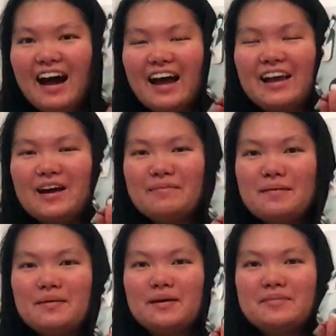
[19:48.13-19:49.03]
I got my
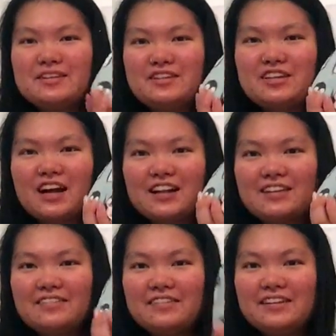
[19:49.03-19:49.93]
mom these
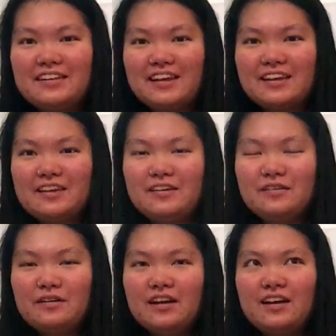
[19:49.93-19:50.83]
chocolates from this like
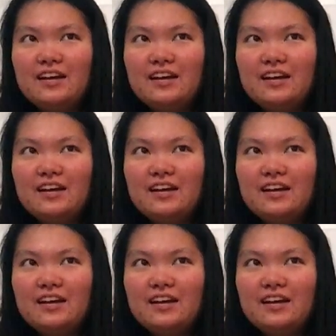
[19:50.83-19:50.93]
cute